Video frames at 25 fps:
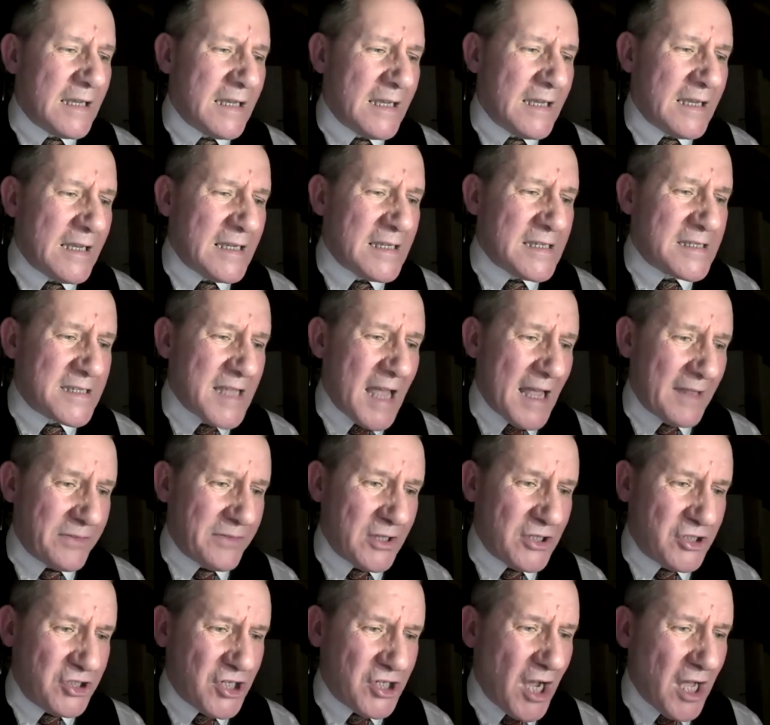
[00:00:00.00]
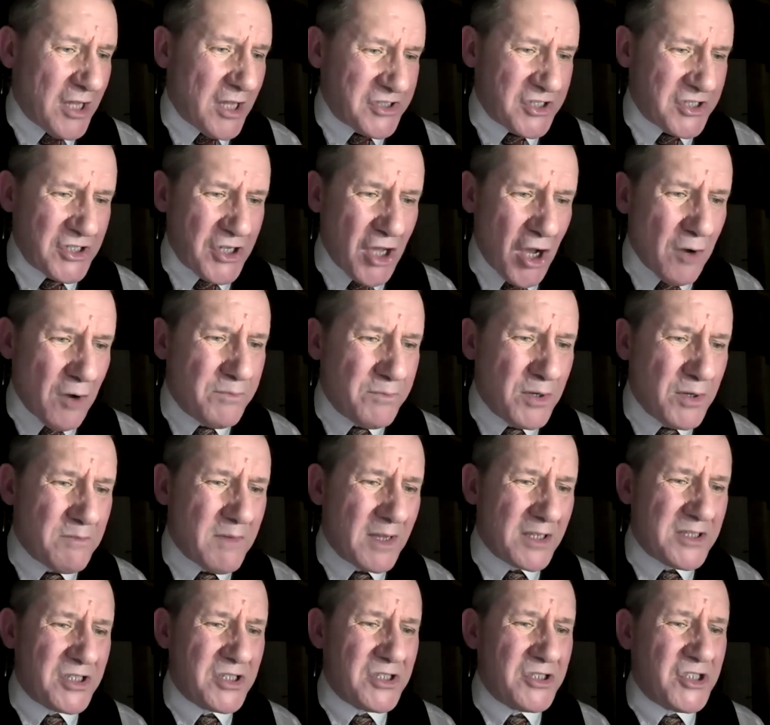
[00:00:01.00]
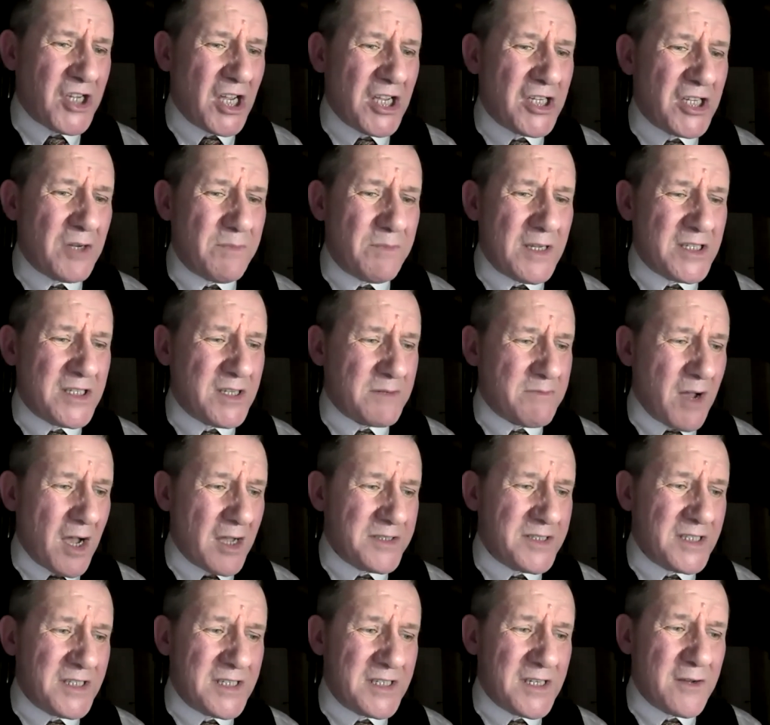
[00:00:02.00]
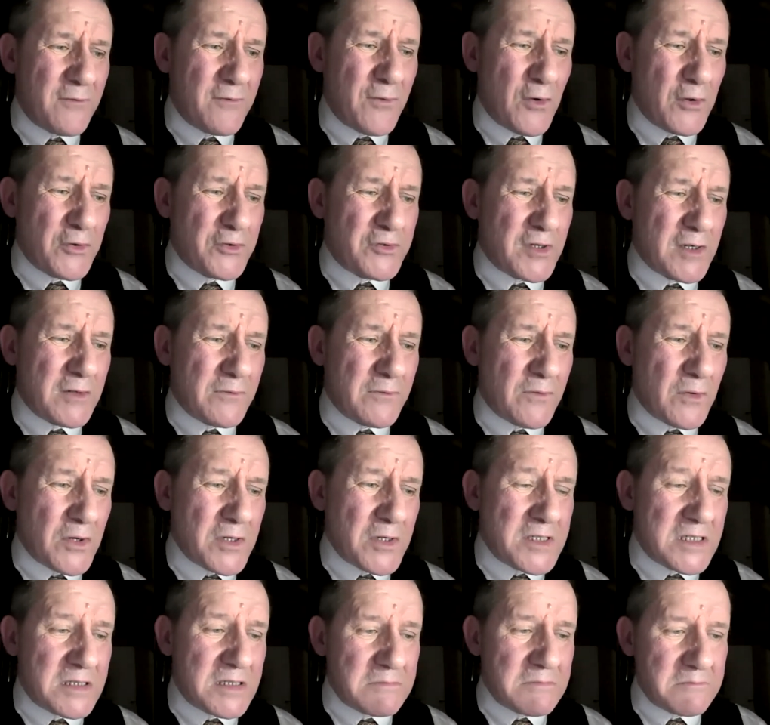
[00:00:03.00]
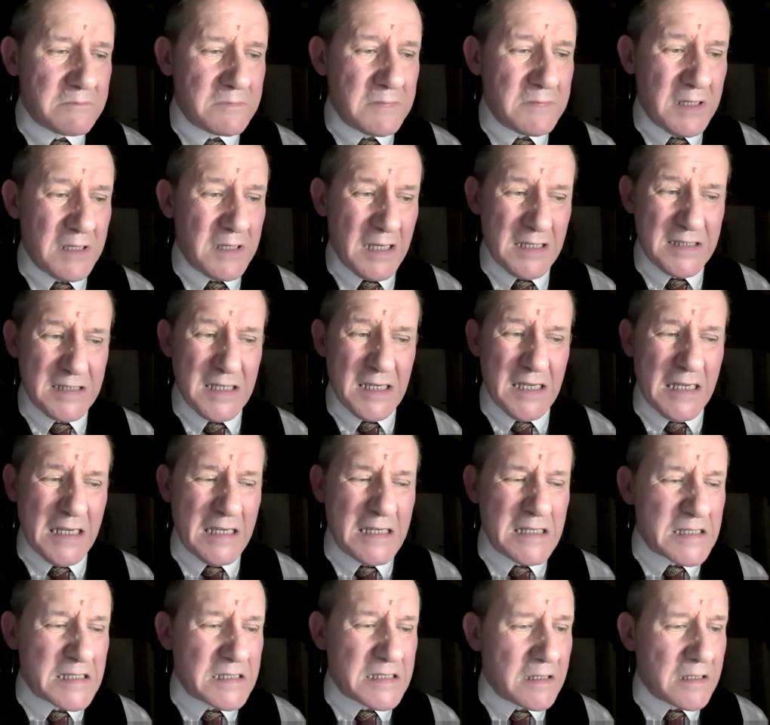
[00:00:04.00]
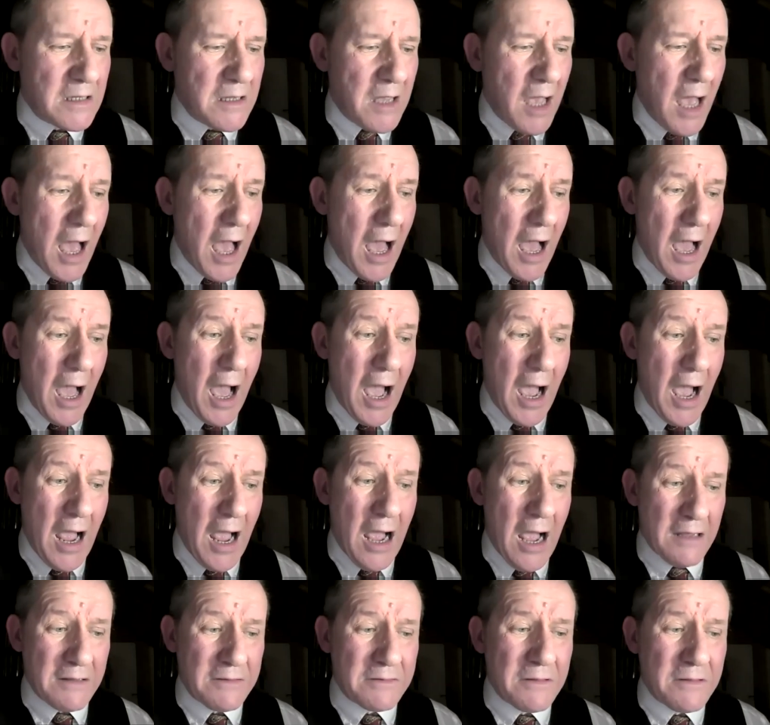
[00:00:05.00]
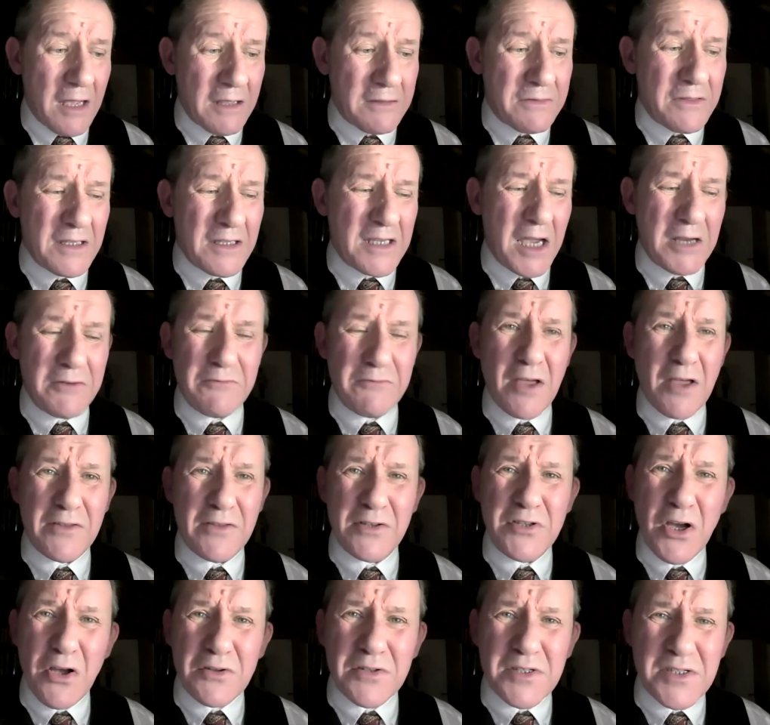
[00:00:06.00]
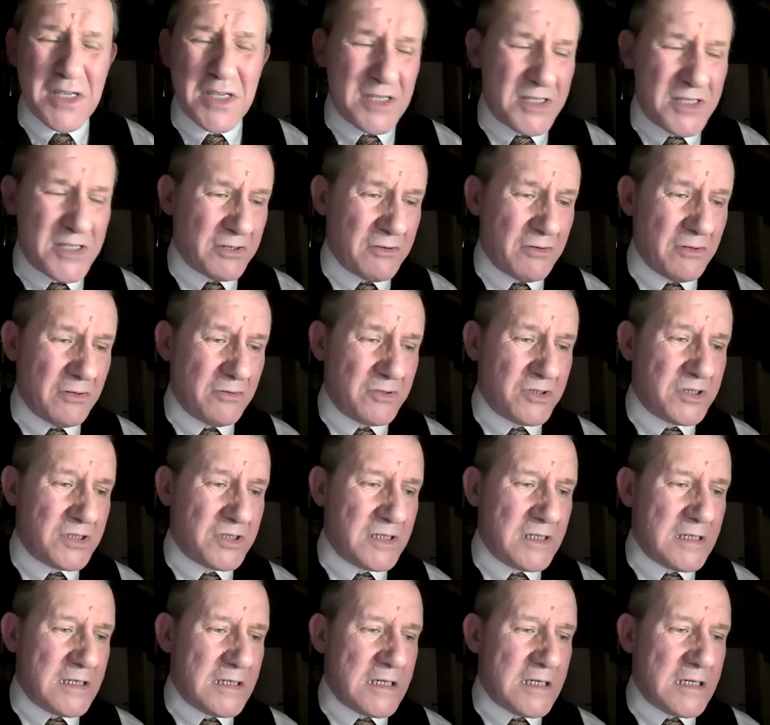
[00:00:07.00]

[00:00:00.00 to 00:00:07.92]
Is that the chance and hope you mentioned, Jacob? he demanded in a faltering voice. It is. I, I, I think I'd rather not, said Scrooge.